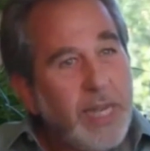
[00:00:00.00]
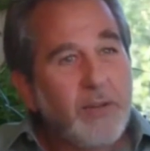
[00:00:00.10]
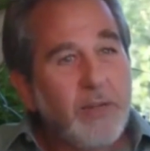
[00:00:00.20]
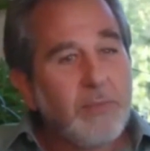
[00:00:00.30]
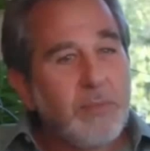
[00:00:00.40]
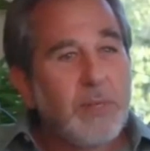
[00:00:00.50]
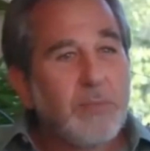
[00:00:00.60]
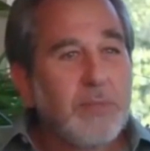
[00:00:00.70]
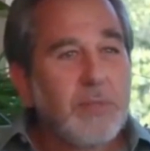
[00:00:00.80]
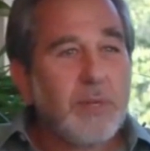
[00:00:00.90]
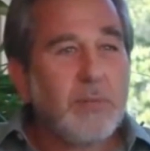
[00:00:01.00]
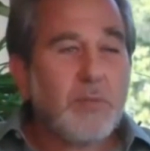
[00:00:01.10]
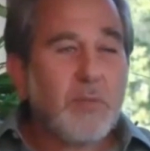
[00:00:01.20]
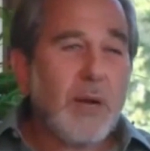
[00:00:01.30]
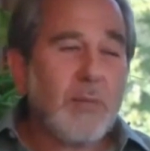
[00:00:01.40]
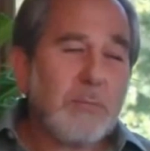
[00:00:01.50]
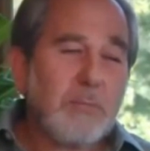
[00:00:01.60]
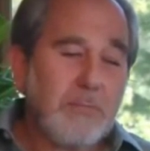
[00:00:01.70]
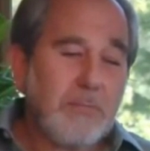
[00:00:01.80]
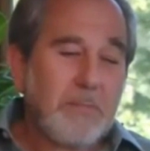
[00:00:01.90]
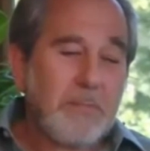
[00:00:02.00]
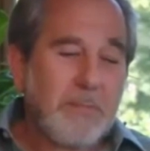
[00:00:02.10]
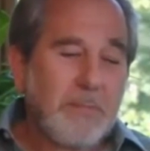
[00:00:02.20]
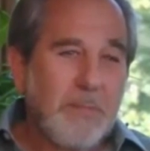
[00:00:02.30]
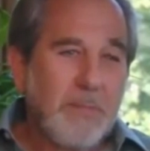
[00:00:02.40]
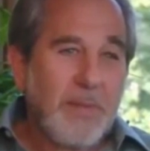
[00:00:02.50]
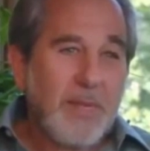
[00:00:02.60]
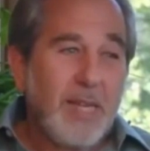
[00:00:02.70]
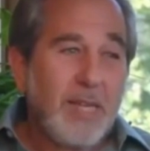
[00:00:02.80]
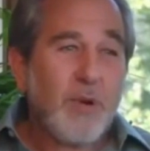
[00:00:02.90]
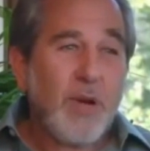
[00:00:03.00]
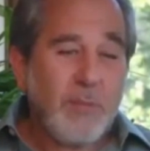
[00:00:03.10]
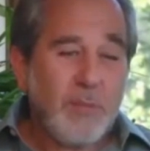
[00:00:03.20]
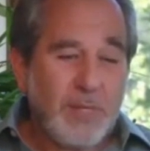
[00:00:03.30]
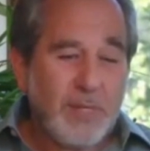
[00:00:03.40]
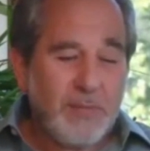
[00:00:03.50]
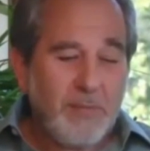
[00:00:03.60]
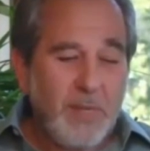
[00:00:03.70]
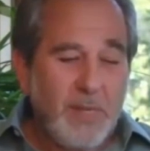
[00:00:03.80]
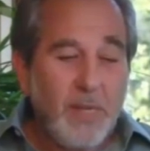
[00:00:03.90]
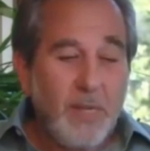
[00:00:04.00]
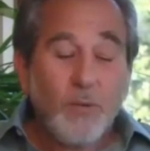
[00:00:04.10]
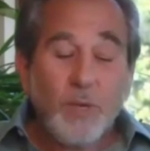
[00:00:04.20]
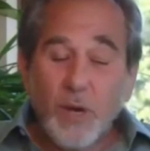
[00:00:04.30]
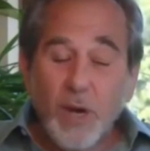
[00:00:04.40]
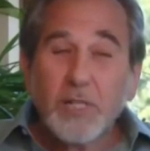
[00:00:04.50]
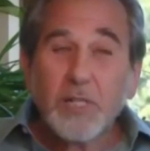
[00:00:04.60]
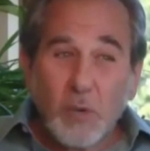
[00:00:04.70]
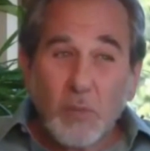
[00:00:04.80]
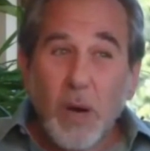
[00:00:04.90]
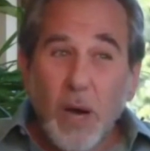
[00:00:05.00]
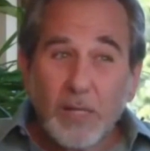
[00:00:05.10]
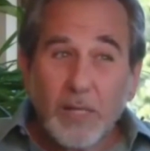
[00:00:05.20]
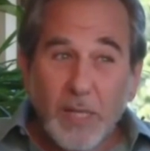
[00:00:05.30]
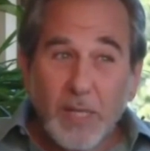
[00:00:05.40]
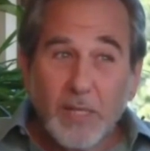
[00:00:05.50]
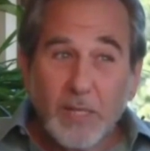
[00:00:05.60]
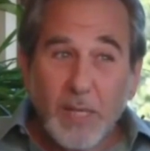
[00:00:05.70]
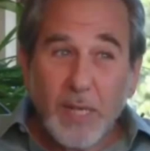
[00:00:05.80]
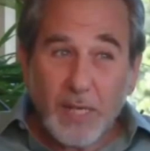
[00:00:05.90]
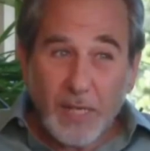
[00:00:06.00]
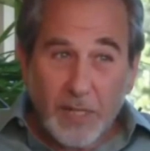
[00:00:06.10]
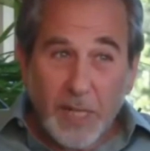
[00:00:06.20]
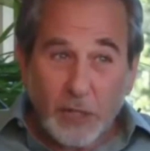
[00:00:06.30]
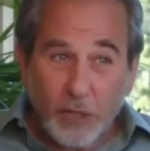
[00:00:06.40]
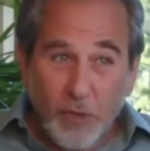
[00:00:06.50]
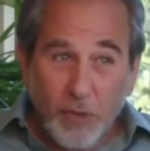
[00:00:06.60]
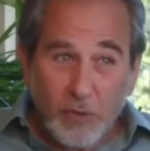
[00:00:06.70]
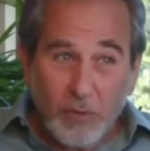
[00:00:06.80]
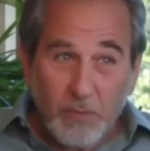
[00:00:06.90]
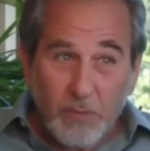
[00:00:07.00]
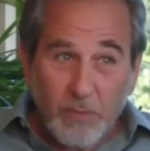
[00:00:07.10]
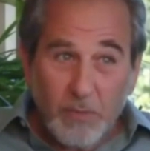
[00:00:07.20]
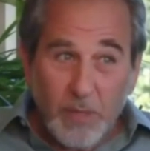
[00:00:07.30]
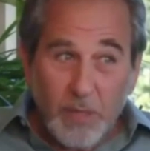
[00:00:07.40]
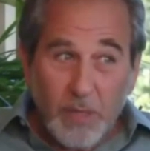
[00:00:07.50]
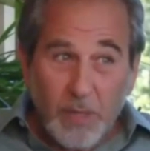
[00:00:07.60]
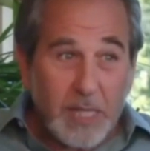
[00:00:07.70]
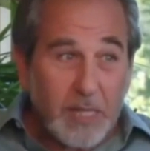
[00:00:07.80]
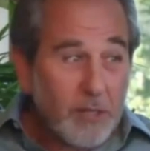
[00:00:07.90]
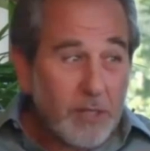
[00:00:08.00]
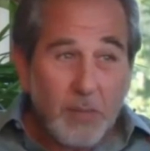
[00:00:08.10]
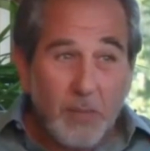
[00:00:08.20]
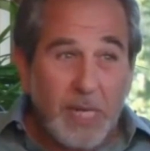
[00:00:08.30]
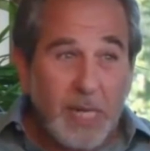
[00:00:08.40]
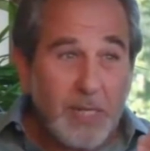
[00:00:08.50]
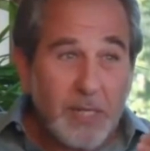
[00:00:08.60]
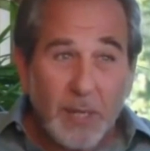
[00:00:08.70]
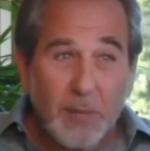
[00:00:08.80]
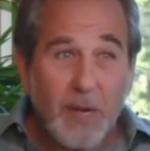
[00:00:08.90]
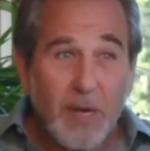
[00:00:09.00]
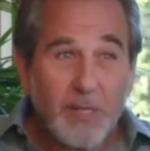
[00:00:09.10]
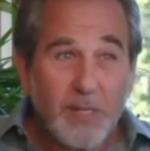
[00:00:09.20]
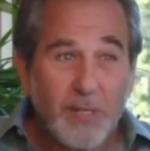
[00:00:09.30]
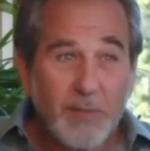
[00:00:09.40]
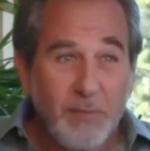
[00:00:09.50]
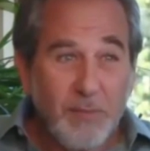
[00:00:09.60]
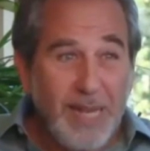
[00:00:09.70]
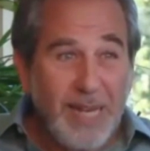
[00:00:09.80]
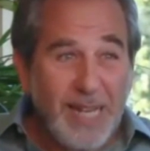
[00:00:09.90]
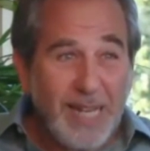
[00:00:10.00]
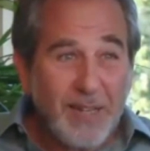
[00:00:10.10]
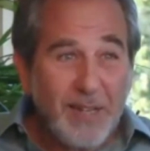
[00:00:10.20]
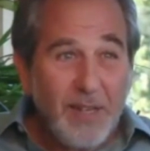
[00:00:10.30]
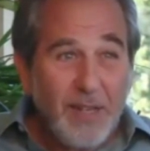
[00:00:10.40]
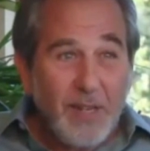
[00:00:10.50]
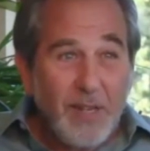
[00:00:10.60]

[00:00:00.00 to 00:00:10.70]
Now comes a problem. And the problem is We also bought this, and it's not true, that there's somebody in the subconscious. Meaning,